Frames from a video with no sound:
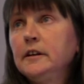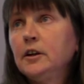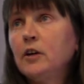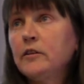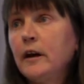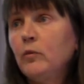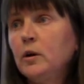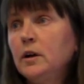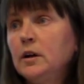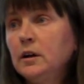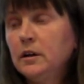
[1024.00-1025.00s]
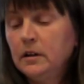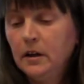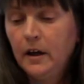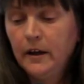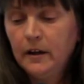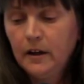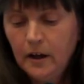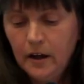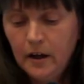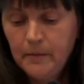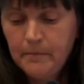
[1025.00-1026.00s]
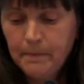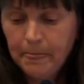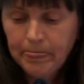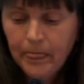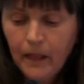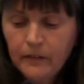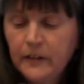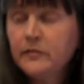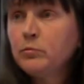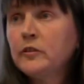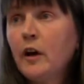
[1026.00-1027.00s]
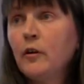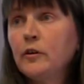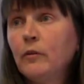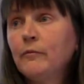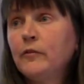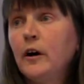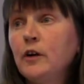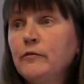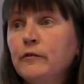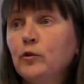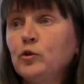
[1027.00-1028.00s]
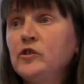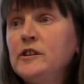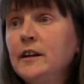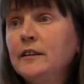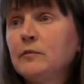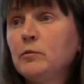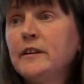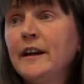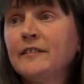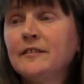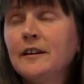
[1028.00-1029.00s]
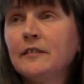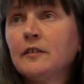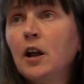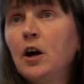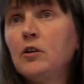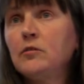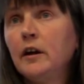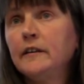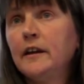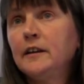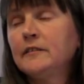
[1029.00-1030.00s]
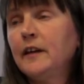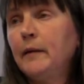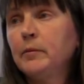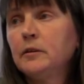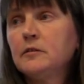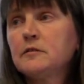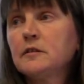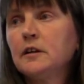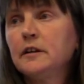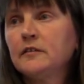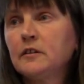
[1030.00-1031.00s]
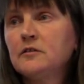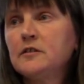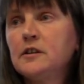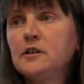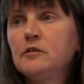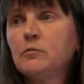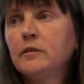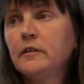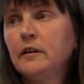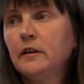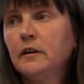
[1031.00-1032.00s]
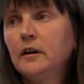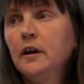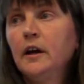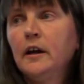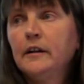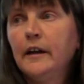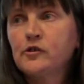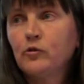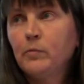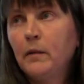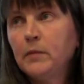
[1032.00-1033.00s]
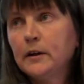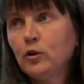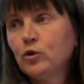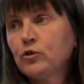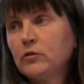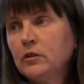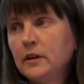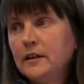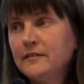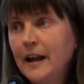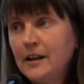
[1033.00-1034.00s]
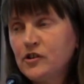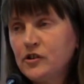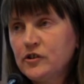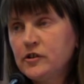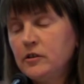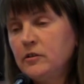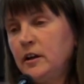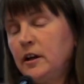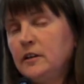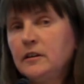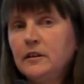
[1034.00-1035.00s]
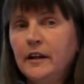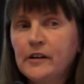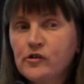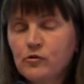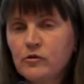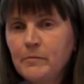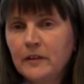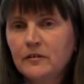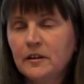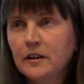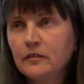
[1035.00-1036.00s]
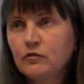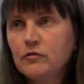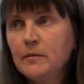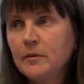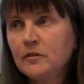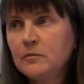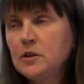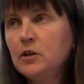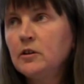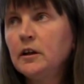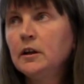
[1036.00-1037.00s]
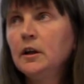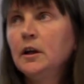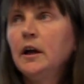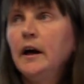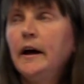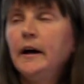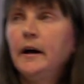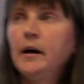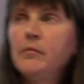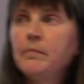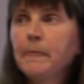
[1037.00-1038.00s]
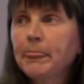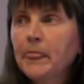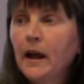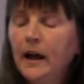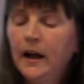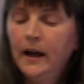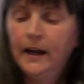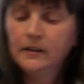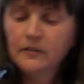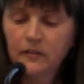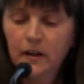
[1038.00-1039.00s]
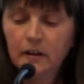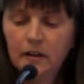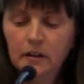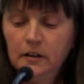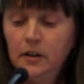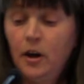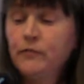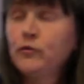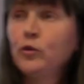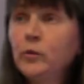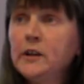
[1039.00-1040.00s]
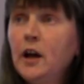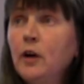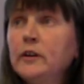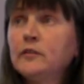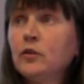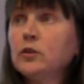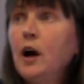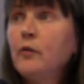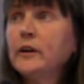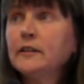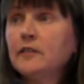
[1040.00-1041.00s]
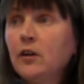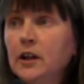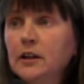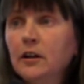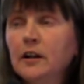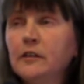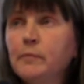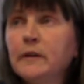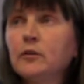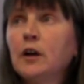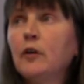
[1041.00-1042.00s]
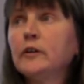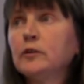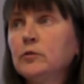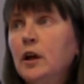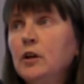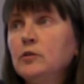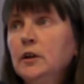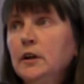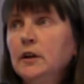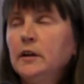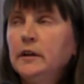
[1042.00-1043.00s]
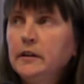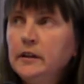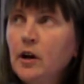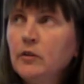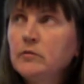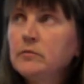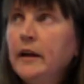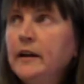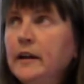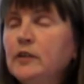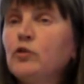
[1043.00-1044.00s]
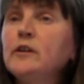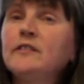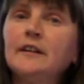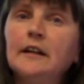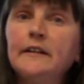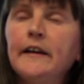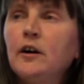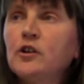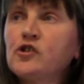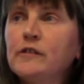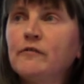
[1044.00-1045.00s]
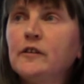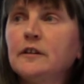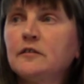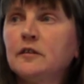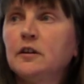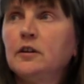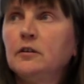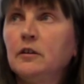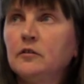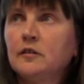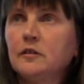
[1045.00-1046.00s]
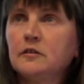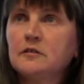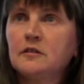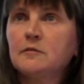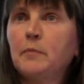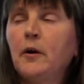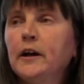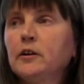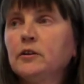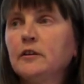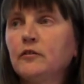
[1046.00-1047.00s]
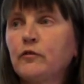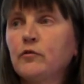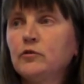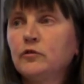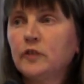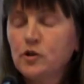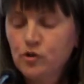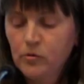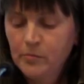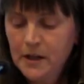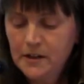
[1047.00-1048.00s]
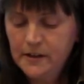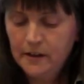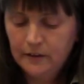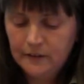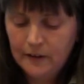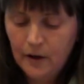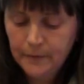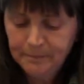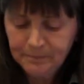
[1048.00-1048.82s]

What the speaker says: you know, there were, this was going on for over 40 years with the SDS alone, and then it's happened, it's continued with the National Public Order Intelligence Unit and the National Domestic Extremism Unit. And, you know, for all we know, it's ongoing. It's highly likely to be ongoing, although, you know, increasingly they are shifting to spying on us through social media. So